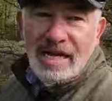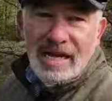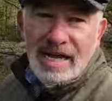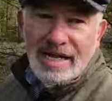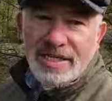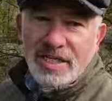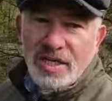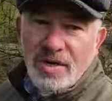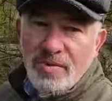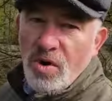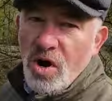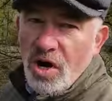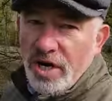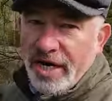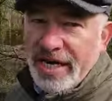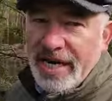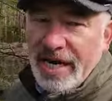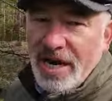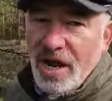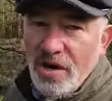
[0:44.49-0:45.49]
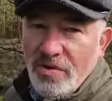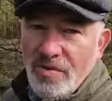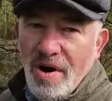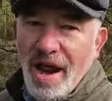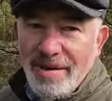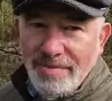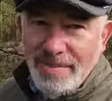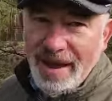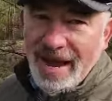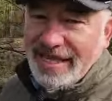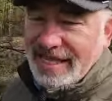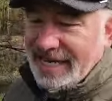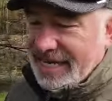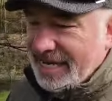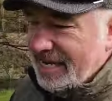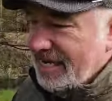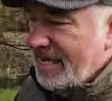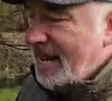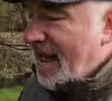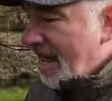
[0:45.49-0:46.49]
And so I'm walking along right by the
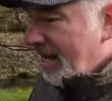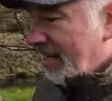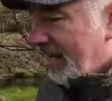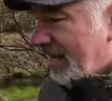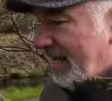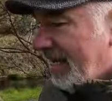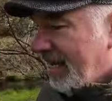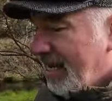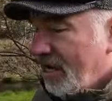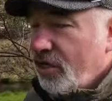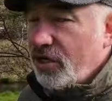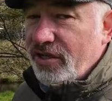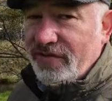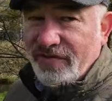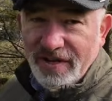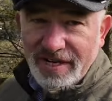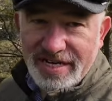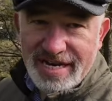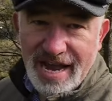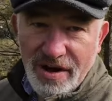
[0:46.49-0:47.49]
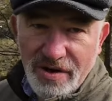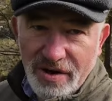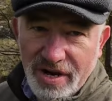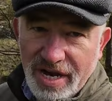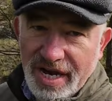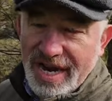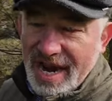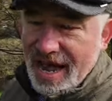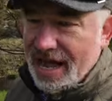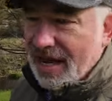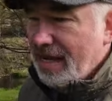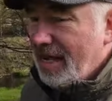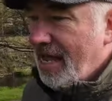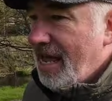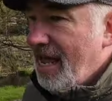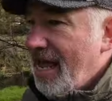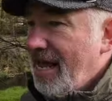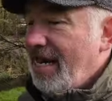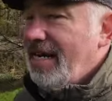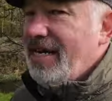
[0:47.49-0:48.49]
canal here, Huddersfield Narrow Canal,
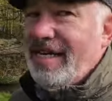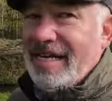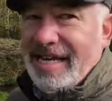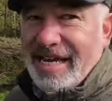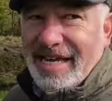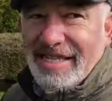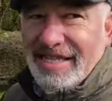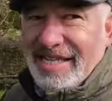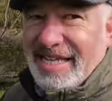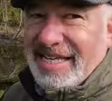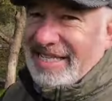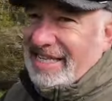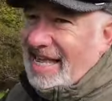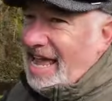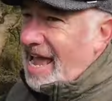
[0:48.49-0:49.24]
and this